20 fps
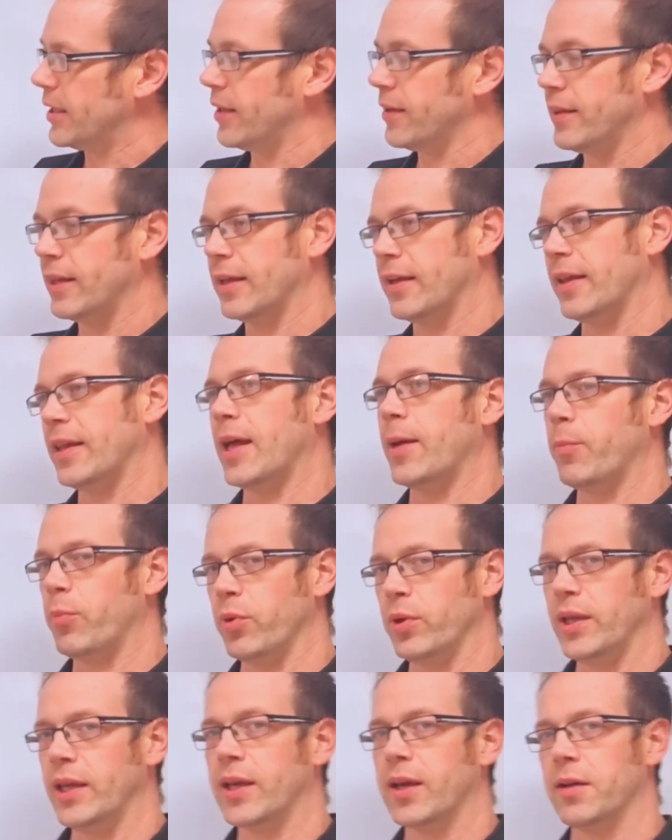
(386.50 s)
I think at that
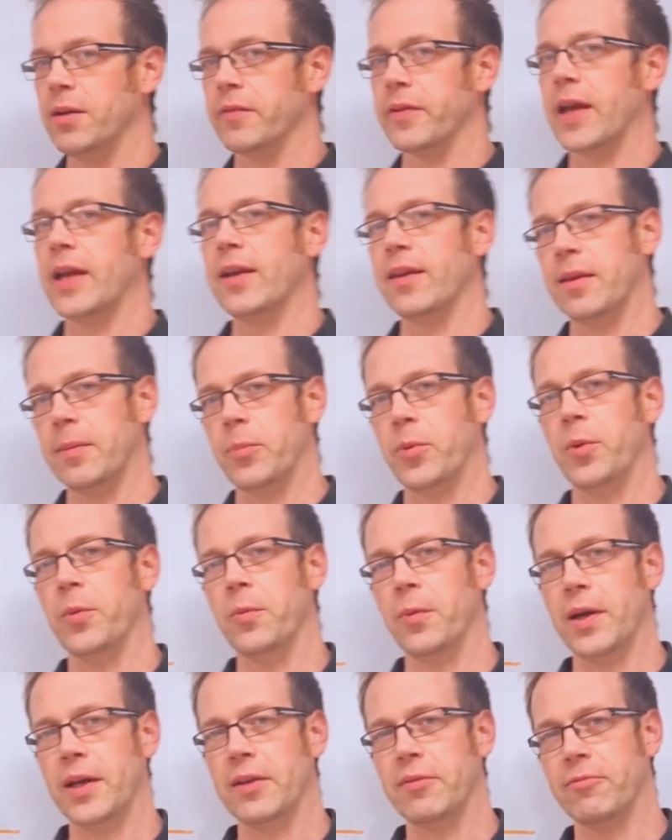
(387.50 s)
point, you kind of get into the point
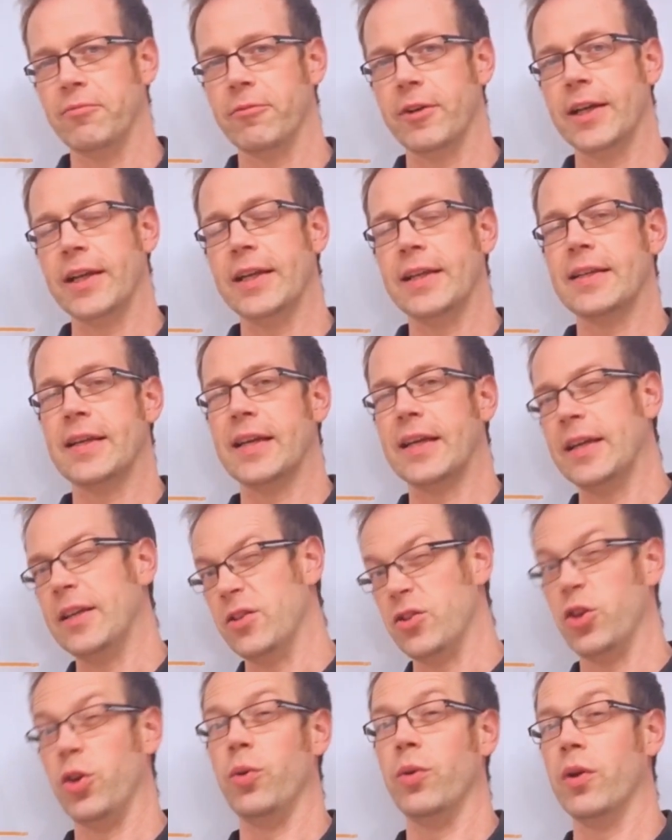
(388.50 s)
where really you're taking
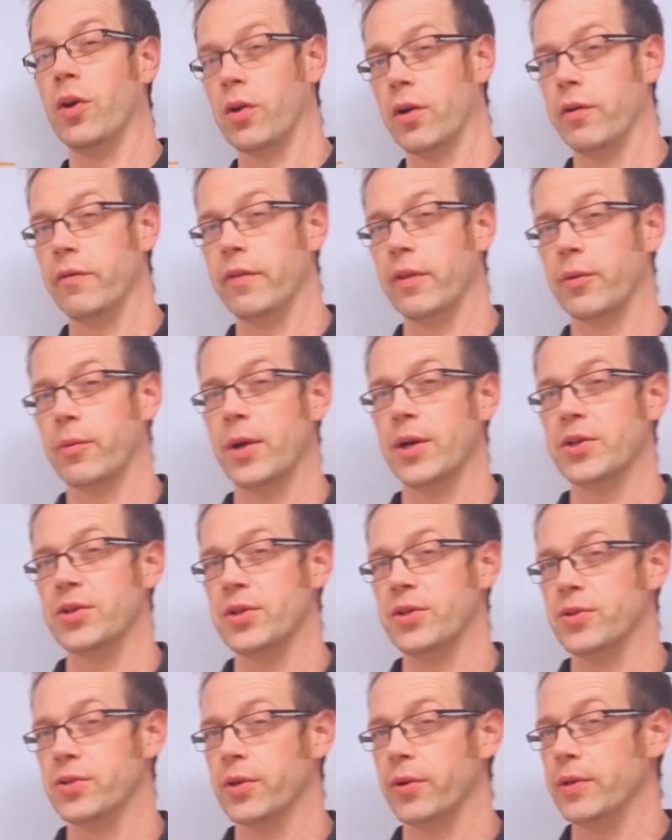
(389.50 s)
too long over the
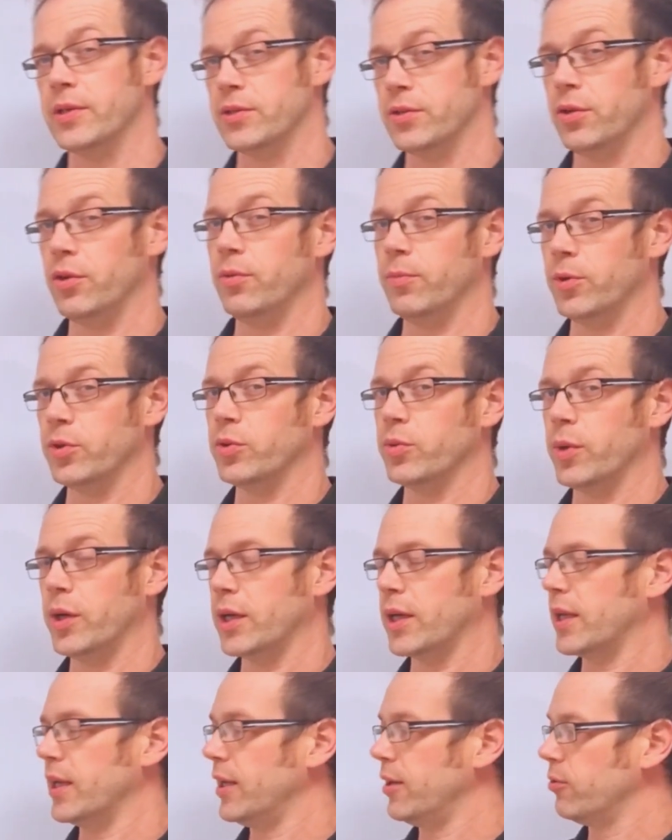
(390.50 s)
question, showing too much
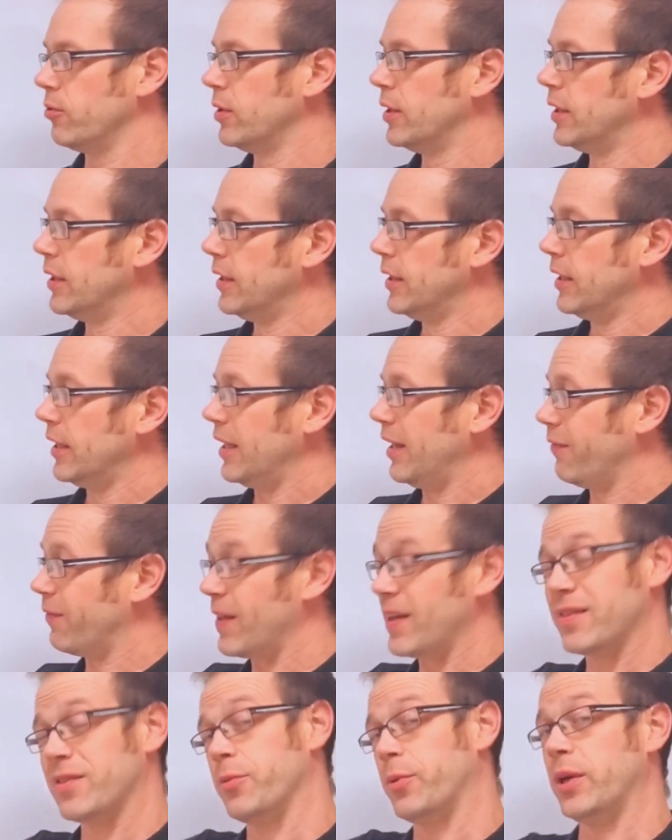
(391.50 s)
working out. If
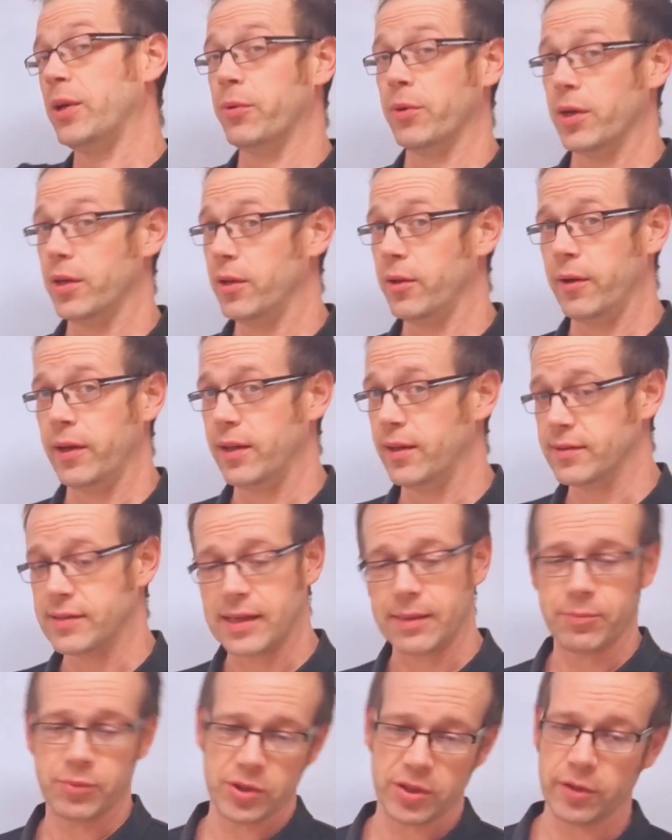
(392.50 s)
that's the way you want to do it, that's
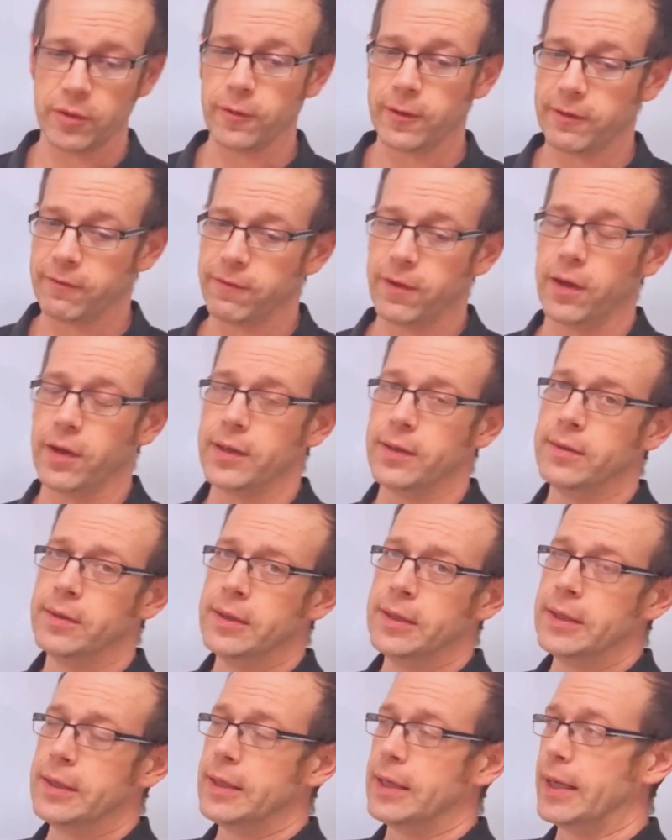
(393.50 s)
absolutely fine.
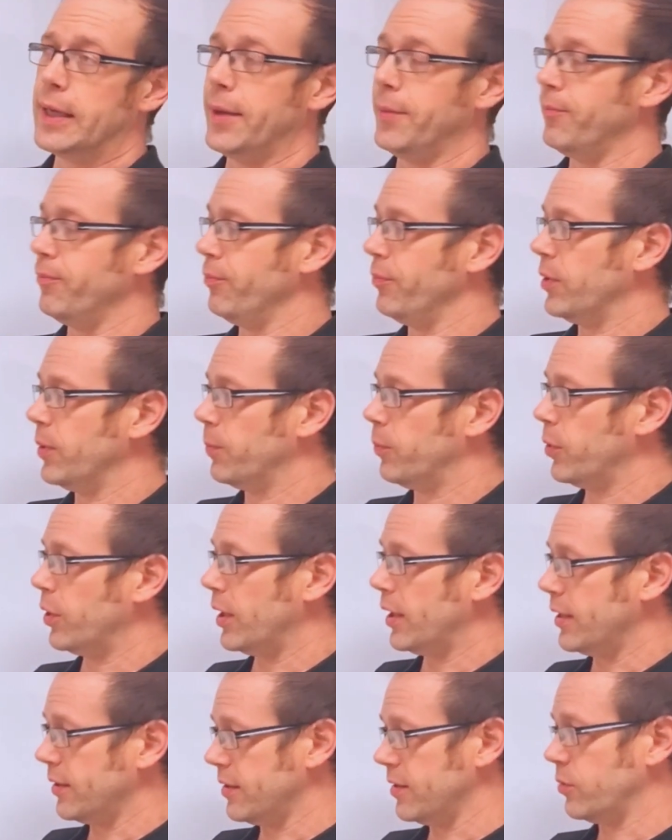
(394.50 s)

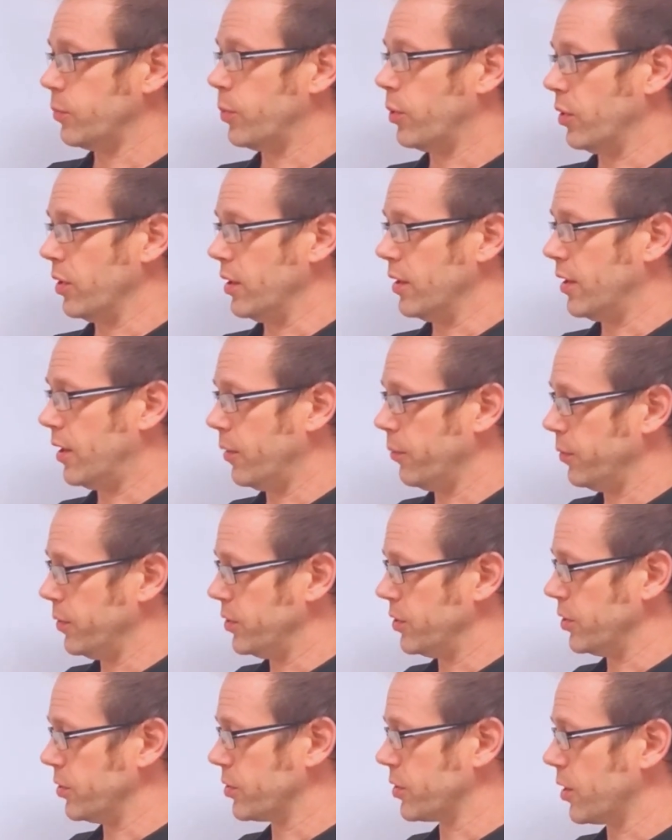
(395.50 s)
But at this point, I would
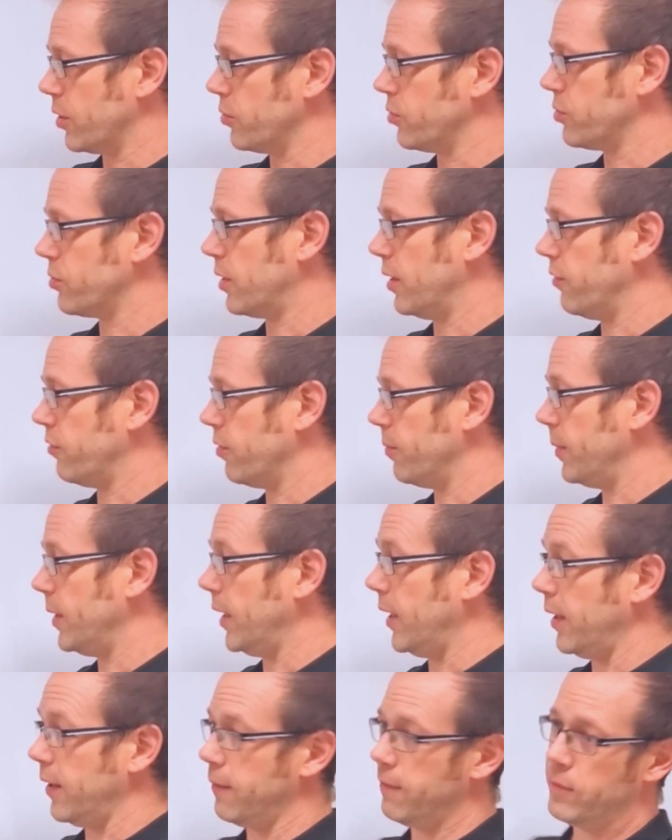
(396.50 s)
just go straight from
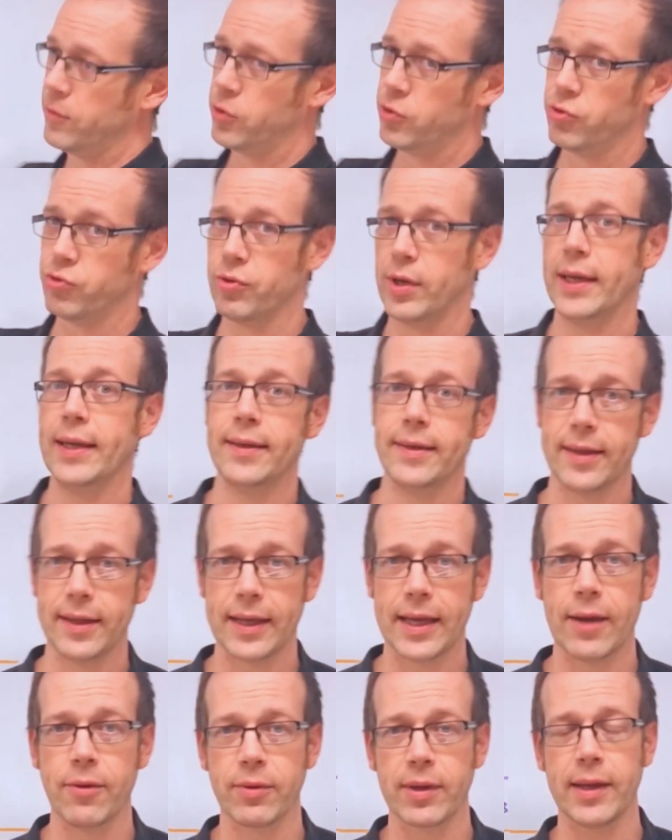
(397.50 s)
here, straight into the
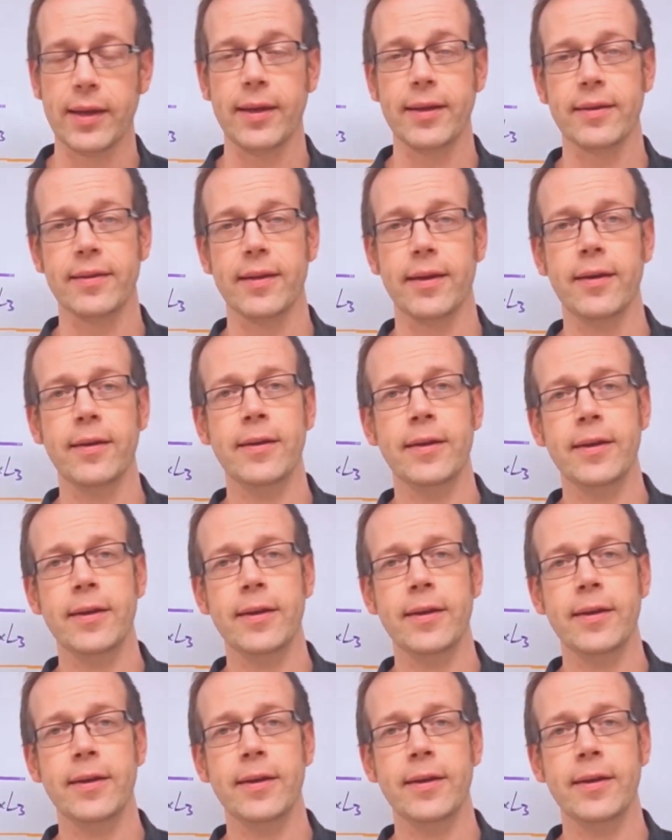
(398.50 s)
calculator,